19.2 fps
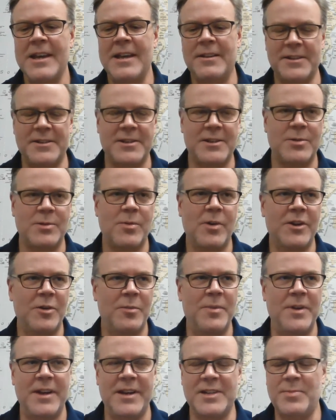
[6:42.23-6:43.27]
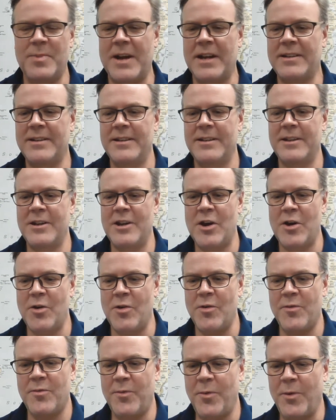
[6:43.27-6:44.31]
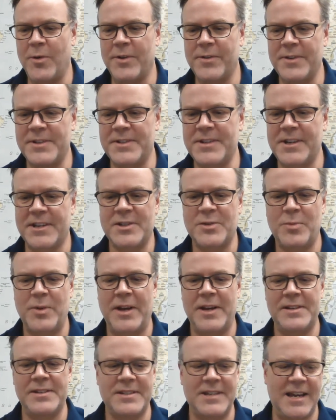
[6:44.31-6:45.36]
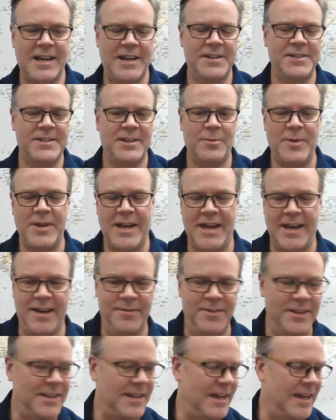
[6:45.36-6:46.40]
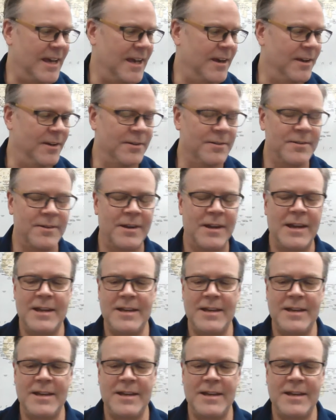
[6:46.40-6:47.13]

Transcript: This is what you'll be expected to know for the 6 weeks test that we have at the end.